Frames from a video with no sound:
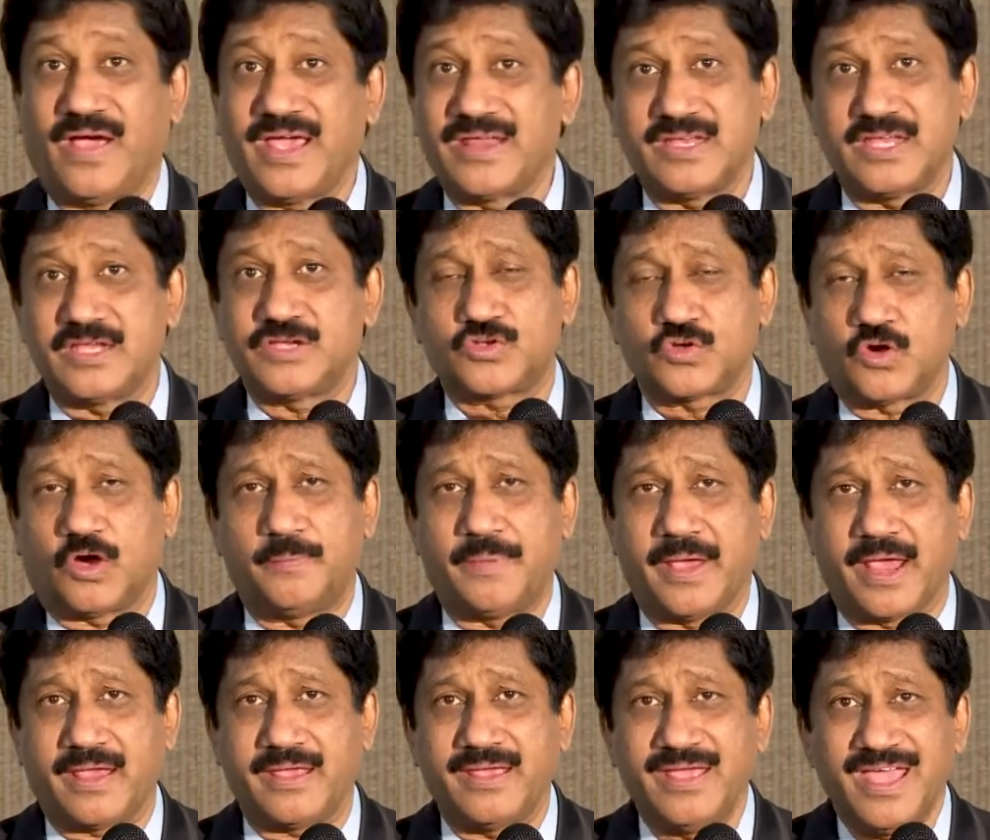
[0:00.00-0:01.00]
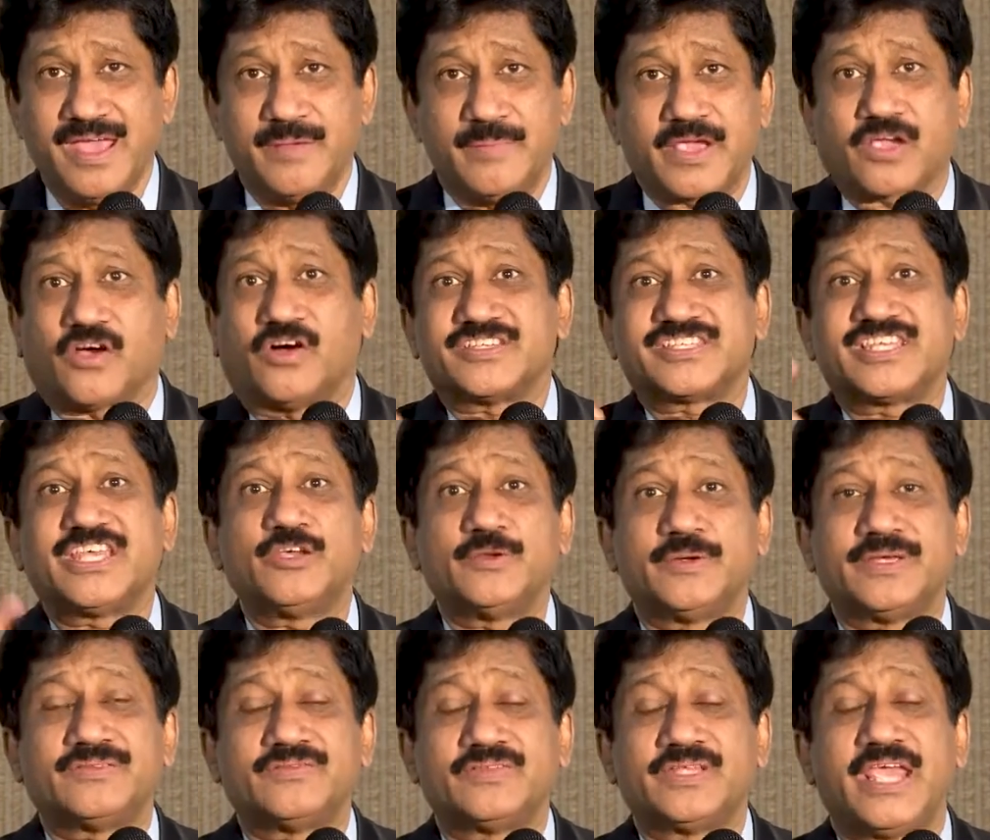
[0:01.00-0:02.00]
why need to obey? Because
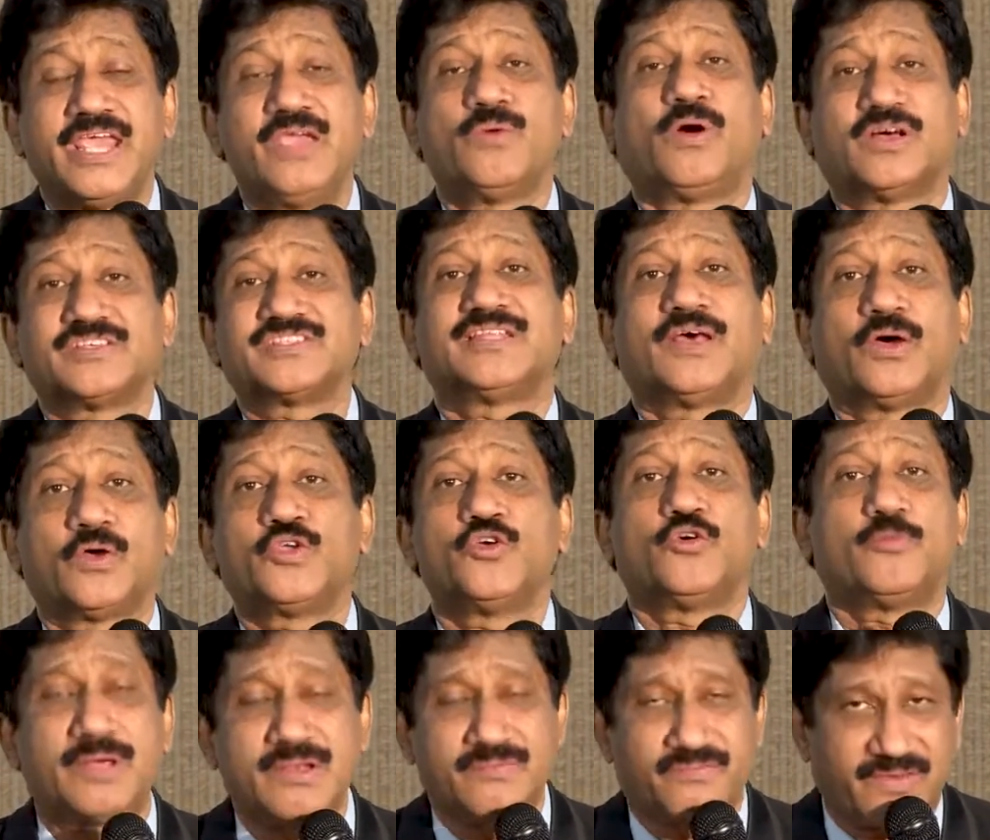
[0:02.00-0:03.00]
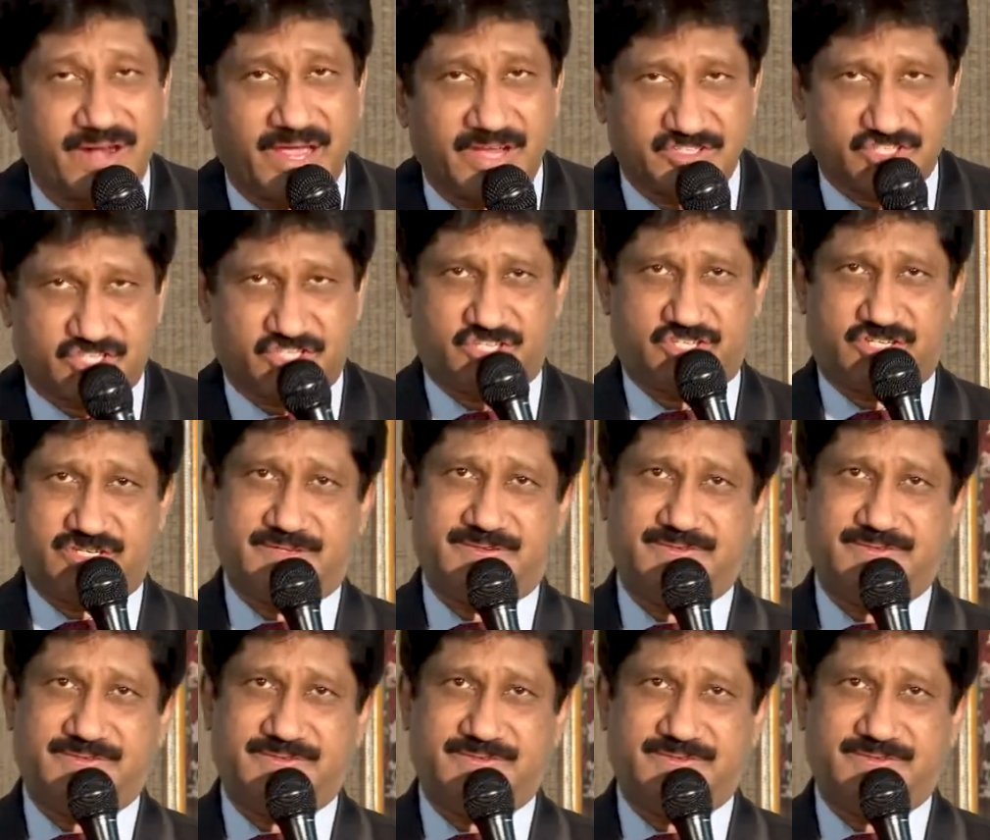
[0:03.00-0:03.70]
he, he was in the human flesh.